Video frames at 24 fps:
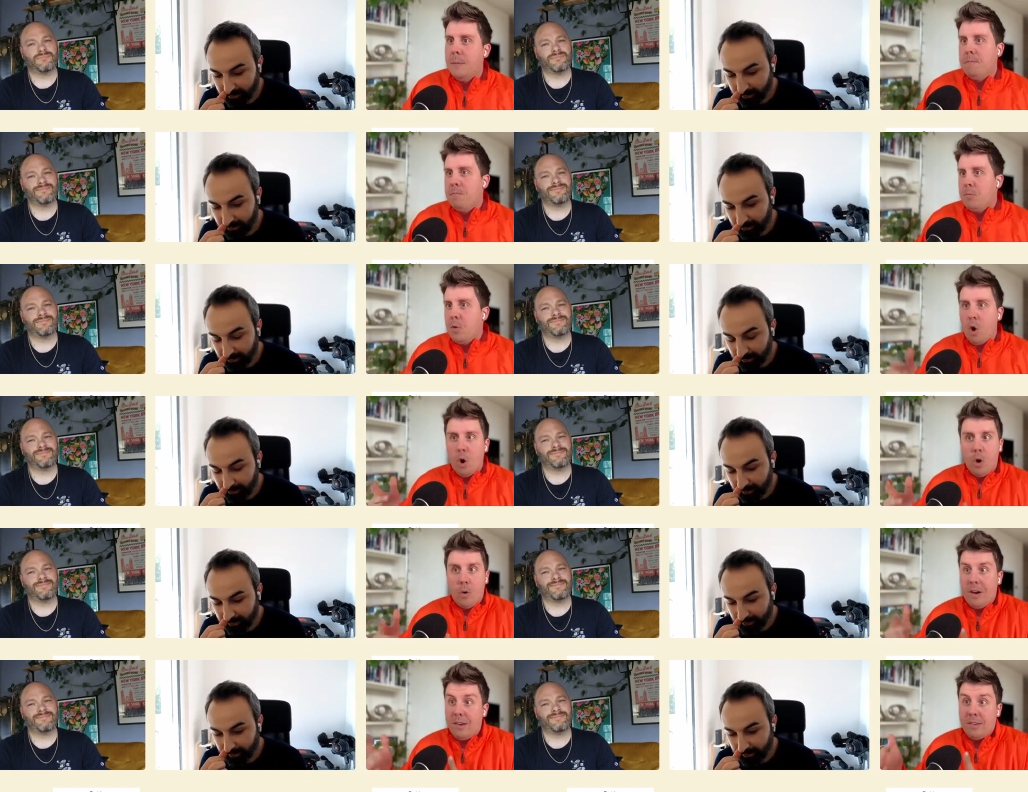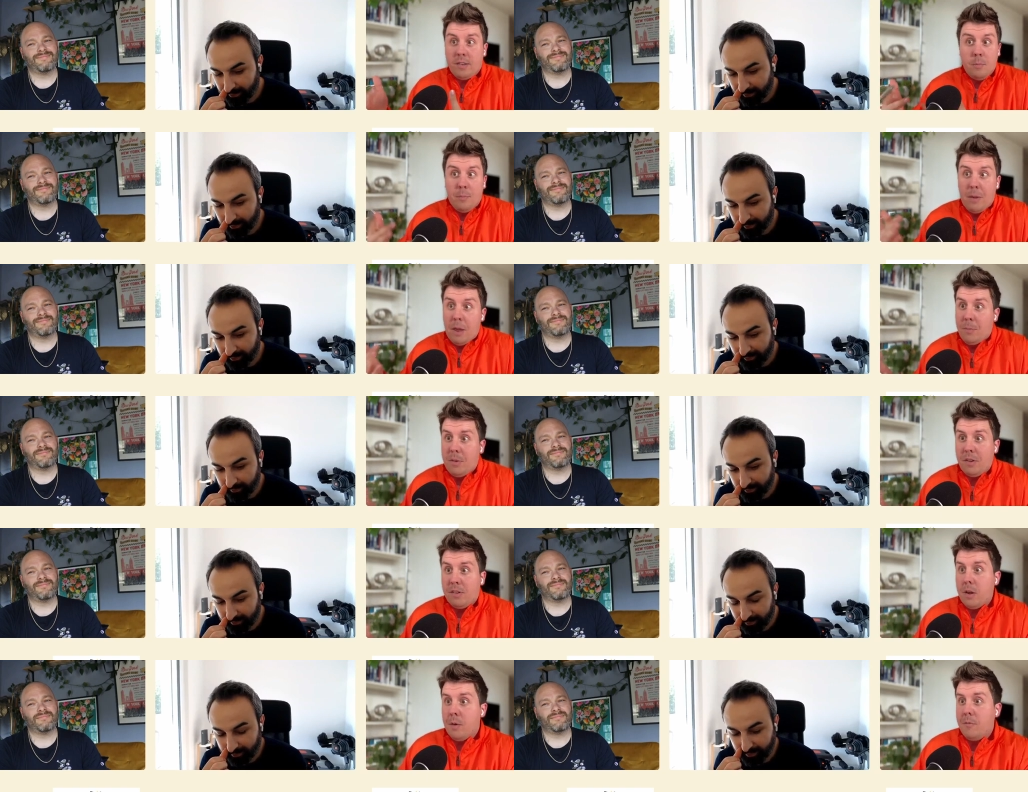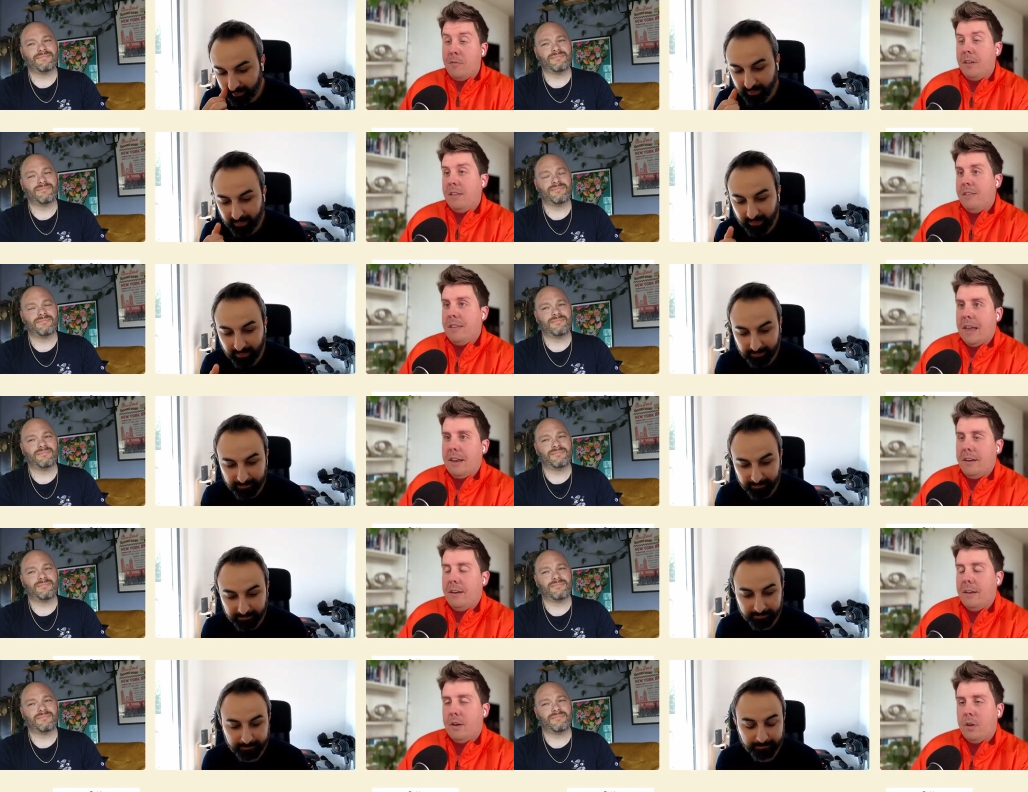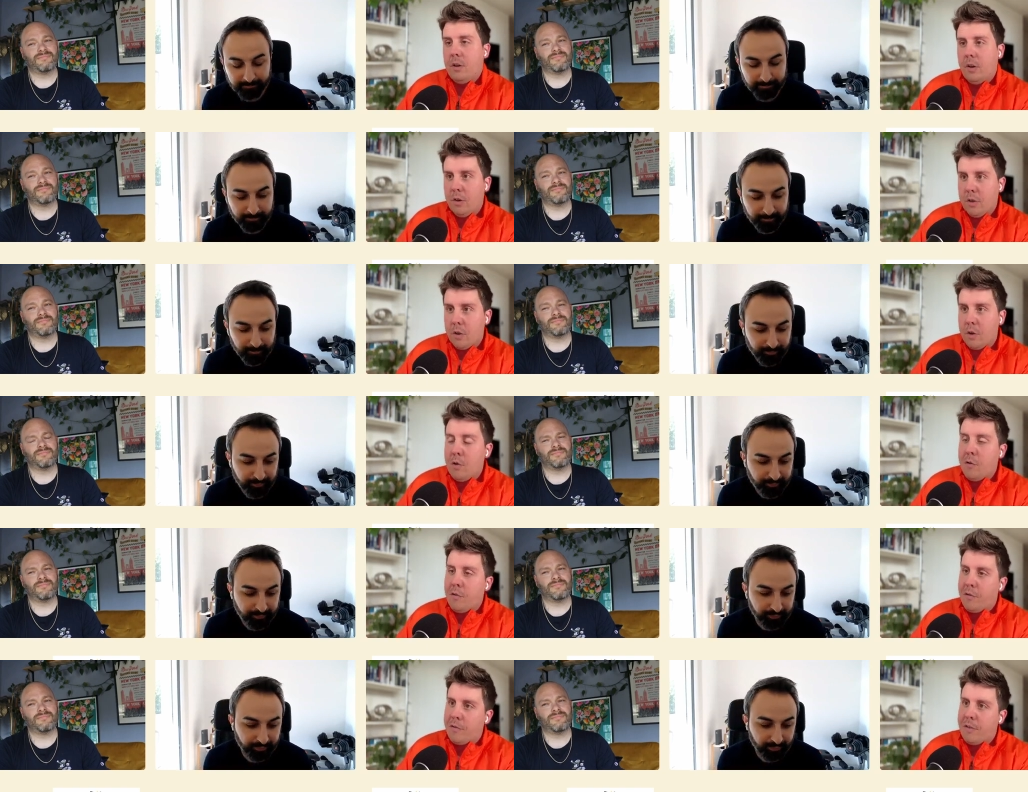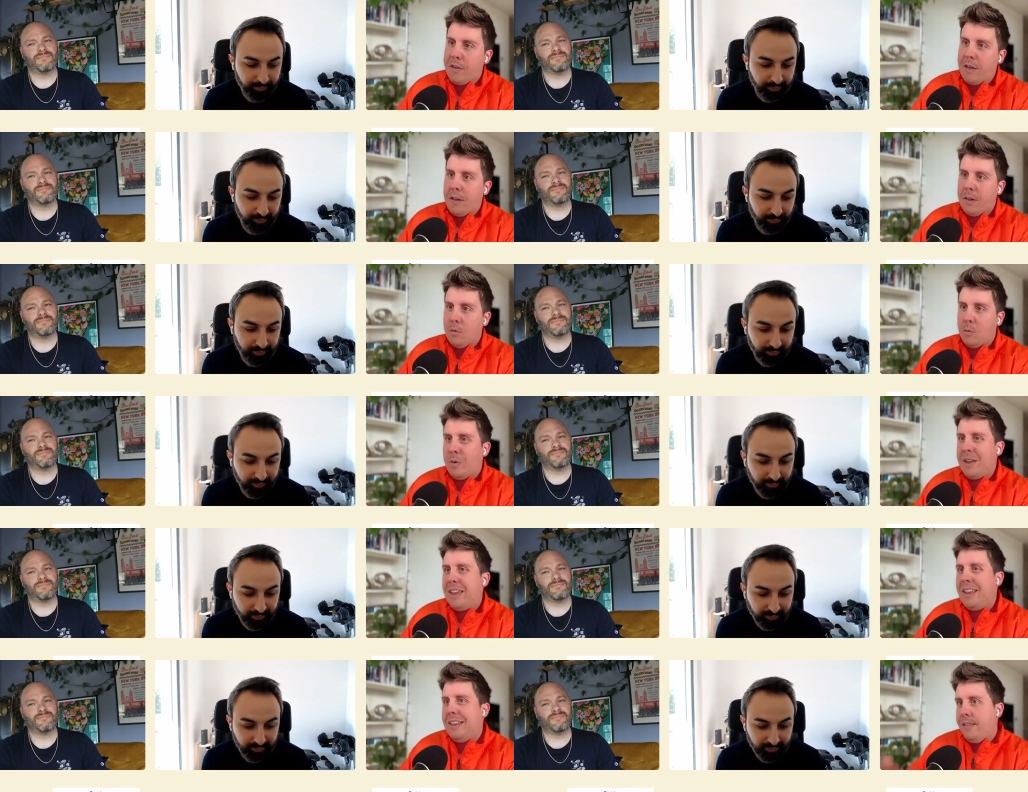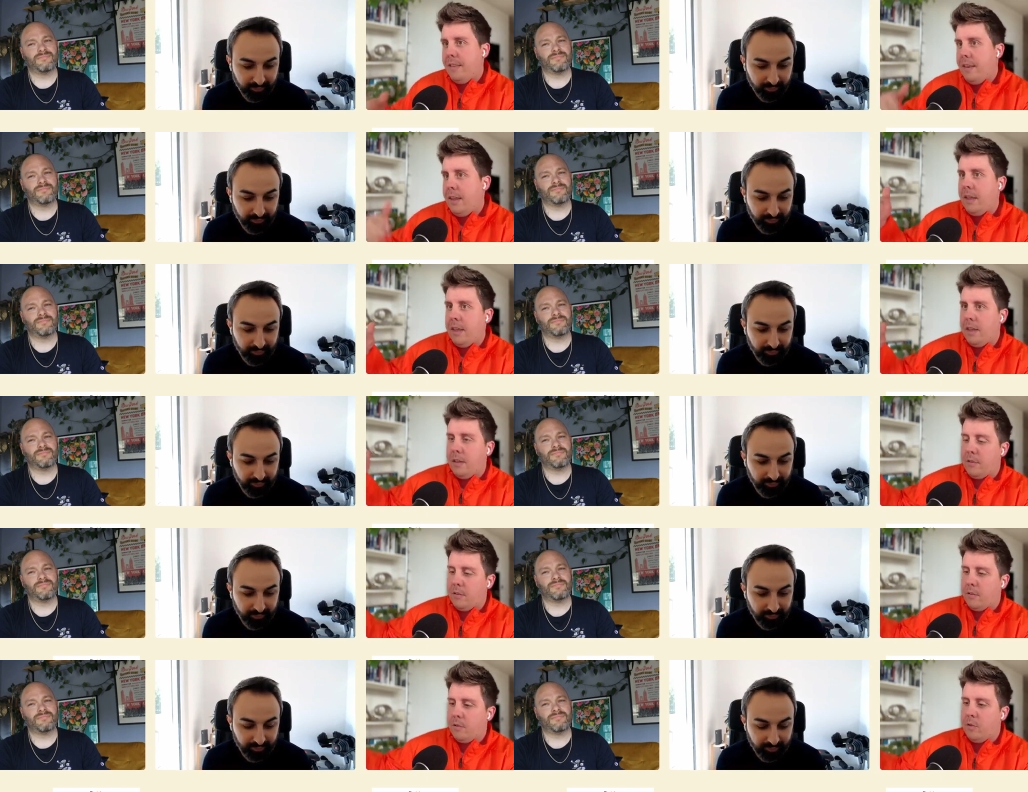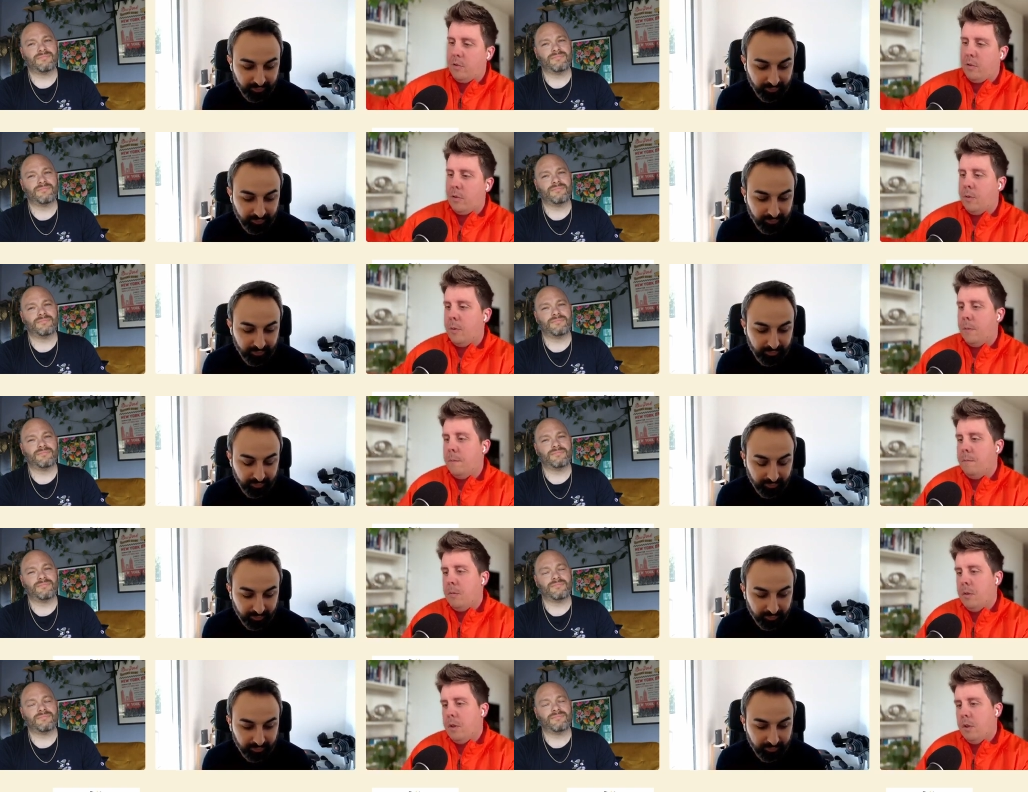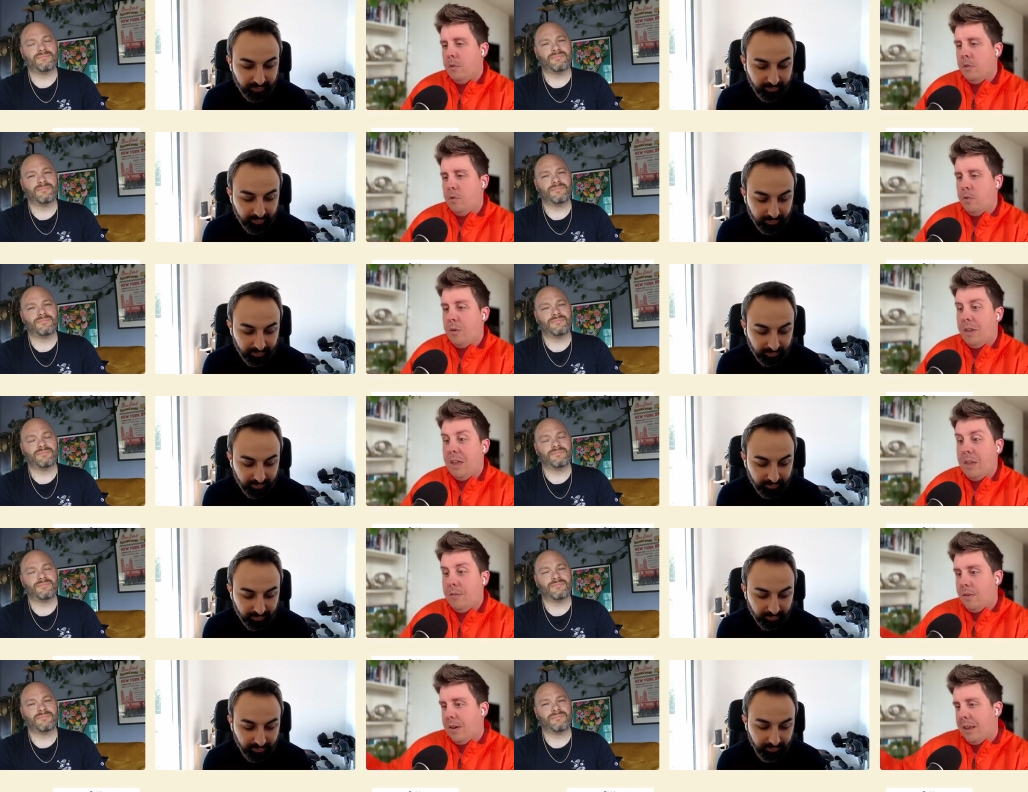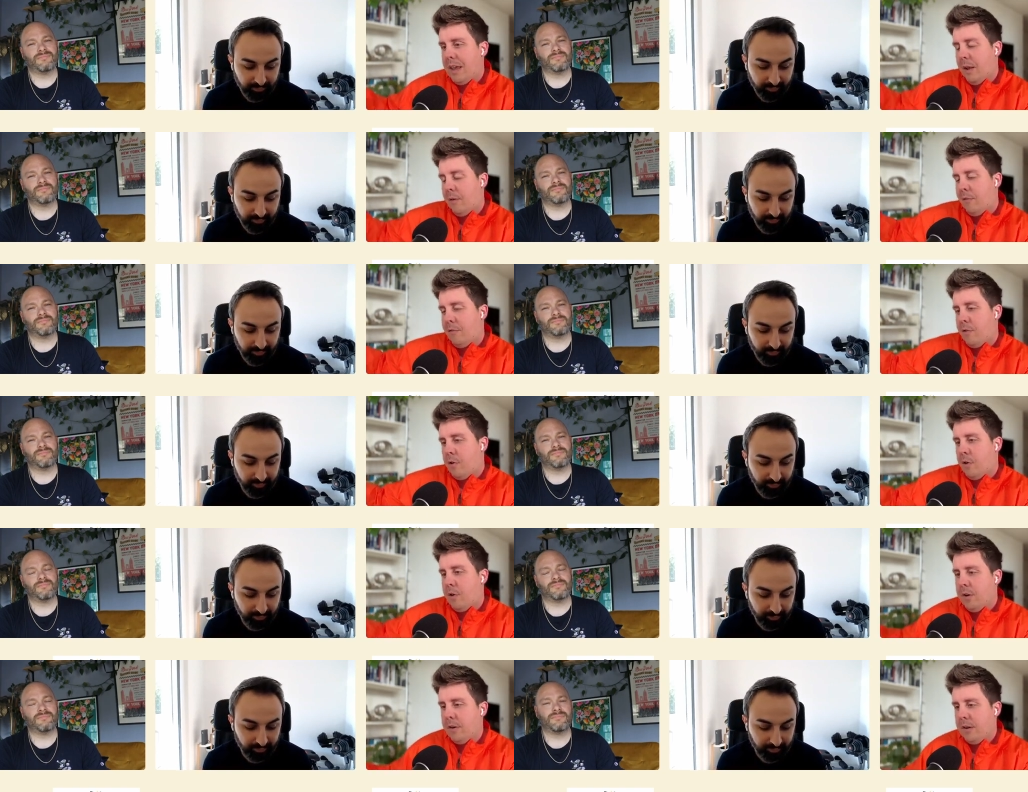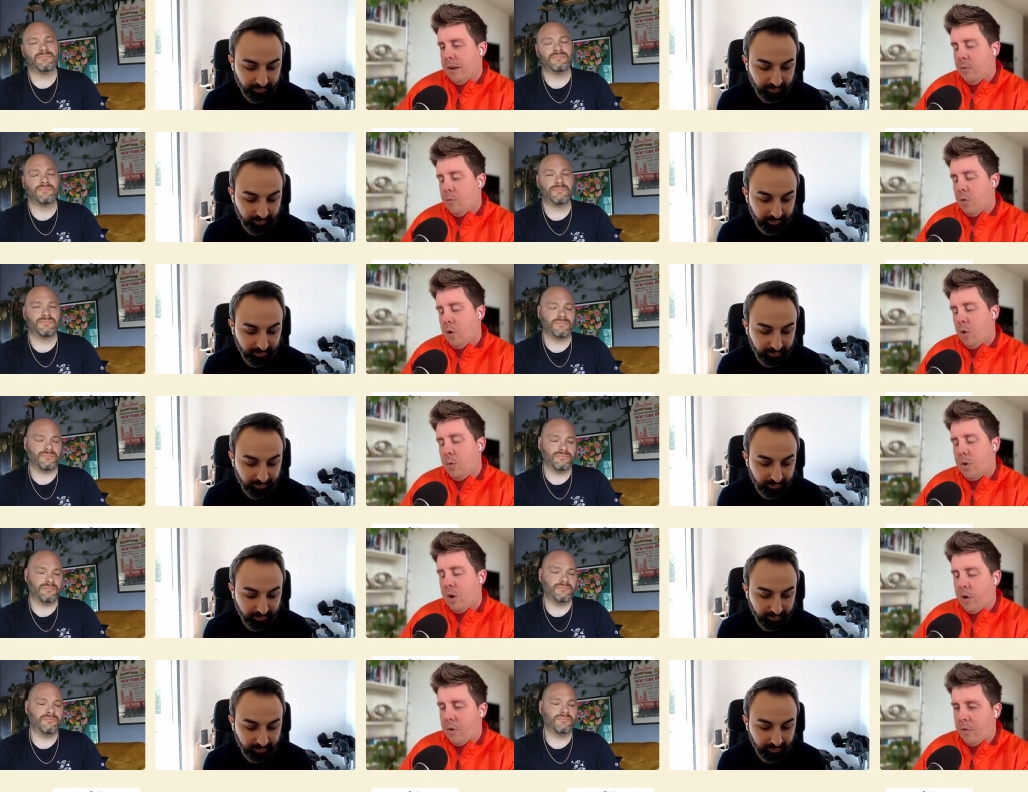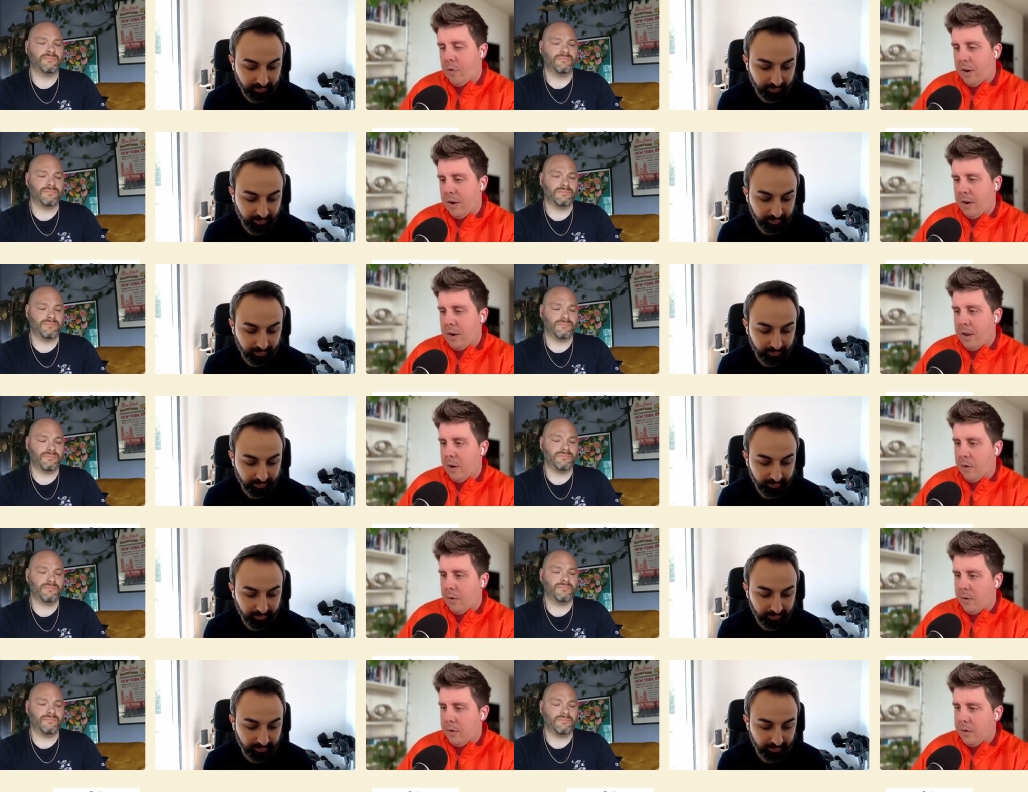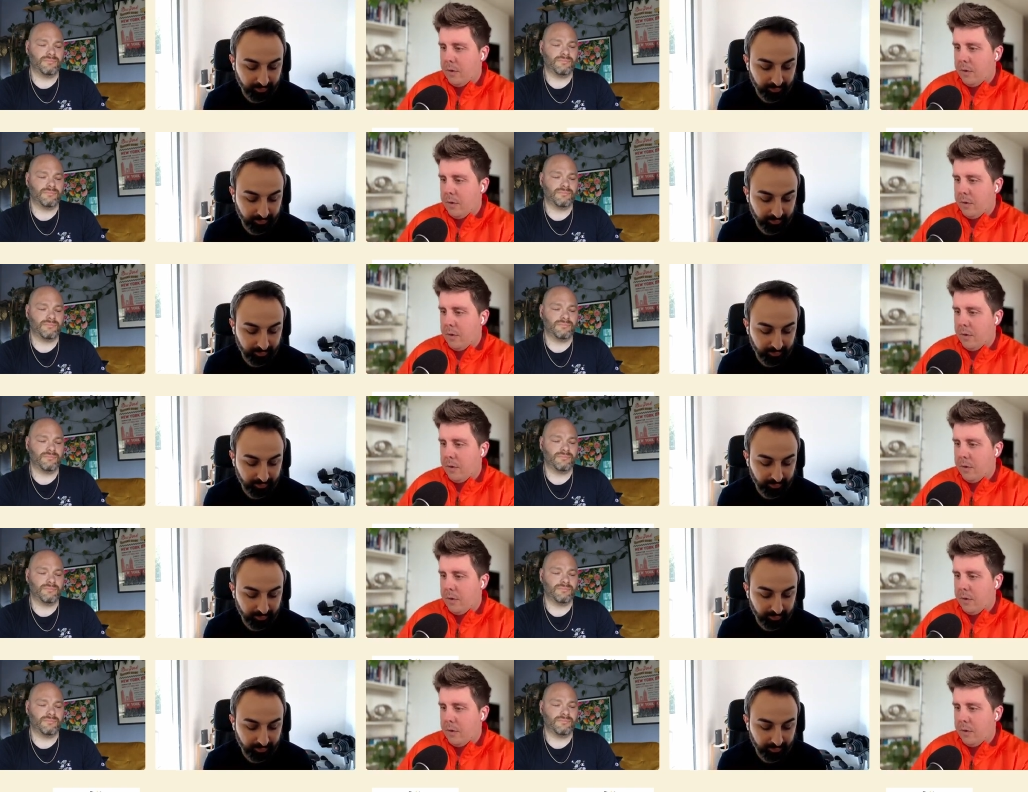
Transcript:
Speaker 1: Or is it maybe something technical you feel we need to, to even get further than what we are right now?